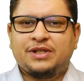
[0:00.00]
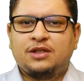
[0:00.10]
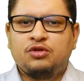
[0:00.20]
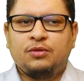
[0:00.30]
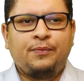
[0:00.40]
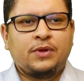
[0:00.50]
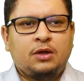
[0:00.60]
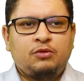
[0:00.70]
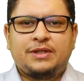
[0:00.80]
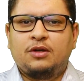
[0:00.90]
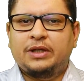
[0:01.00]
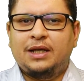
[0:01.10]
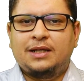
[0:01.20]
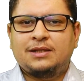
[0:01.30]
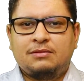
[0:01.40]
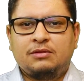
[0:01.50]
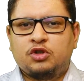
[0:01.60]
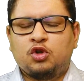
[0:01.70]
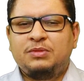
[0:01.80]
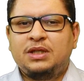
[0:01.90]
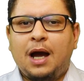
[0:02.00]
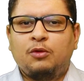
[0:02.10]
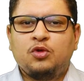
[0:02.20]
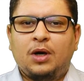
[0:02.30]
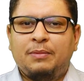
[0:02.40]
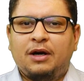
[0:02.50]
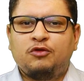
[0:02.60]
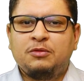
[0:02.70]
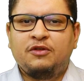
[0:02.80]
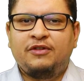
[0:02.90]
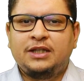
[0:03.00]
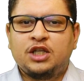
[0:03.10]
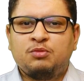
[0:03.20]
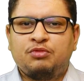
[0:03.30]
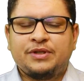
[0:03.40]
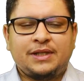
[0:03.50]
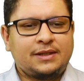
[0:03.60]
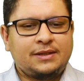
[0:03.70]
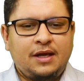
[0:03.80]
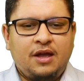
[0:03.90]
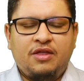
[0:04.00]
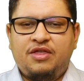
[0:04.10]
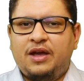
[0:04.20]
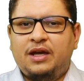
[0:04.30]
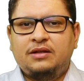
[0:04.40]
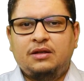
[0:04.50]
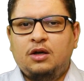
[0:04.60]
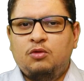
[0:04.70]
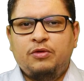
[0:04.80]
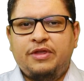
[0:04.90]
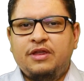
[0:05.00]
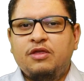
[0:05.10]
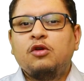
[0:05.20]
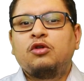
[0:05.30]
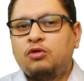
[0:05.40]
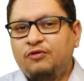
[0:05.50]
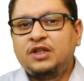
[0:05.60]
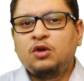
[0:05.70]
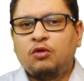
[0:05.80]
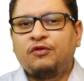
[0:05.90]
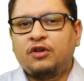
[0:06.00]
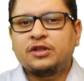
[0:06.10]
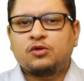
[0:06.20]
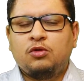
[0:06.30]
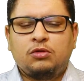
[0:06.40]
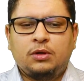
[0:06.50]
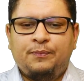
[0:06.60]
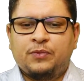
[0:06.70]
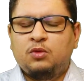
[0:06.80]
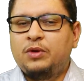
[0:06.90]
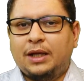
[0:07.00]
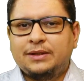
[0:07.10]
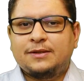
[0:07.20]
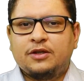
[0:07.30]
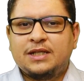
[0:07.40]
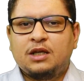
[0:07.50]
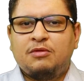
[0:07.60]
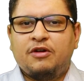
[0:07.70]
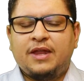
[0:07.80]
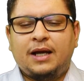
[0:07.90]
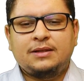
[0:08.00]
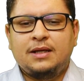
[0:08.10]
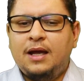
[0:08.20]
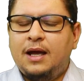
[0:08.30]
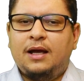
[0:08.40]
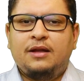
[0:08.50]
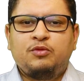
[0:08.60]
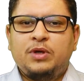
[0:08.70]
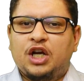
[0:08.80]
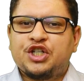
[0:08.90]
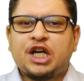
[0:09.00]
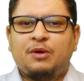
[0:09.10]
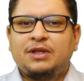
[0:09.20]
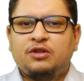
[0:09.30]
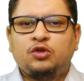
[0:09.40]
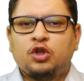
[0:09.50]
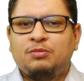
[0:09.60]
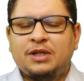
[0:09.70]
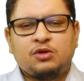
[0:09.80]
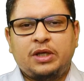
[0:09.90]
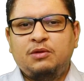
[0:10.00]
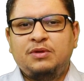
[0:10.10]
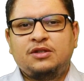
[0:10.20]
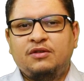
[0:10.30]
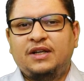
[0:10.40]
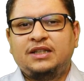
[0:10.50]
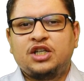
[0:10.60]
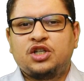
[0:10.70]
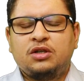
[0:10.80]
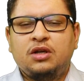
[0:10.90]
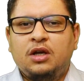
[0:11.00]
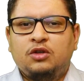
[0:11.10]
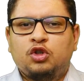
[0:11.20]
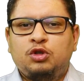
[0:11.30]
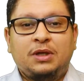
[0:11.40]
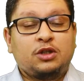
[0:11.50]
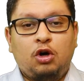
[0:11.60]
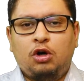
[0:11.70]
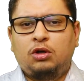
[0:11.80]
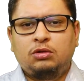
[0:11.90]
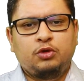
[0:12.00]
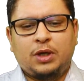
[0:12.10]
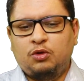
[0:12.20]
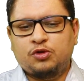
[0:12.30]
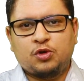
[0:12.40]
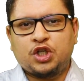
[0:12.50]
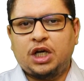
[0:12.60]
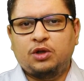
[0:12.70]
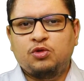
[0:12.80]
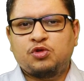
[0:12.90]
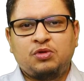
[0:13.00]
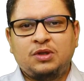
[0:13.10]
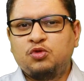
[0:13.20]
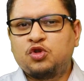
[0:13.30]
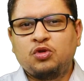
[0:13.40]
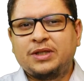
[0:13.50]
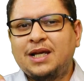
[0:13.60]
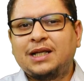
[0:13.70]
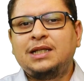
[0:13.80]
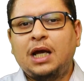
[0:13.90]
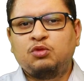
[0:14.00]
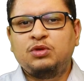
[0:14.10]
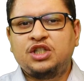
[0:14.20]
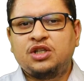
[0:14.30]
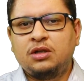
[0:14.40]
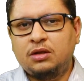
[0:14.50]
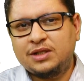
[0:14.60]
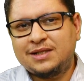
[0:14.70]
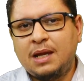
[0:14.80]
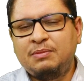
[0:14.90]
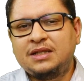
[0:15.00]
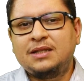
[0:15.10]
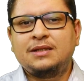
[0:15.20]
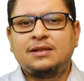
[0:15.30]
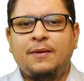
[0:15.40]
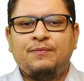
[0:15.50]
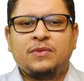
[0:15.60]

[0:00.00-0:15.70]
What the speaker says: procedure. We say, okay, let's show me how you are performing the validation process. Then within the video conference call, we are discussing about that and we are sharing the documents. Here is the validation document, or you can also share your screen to show exactly at which step it is,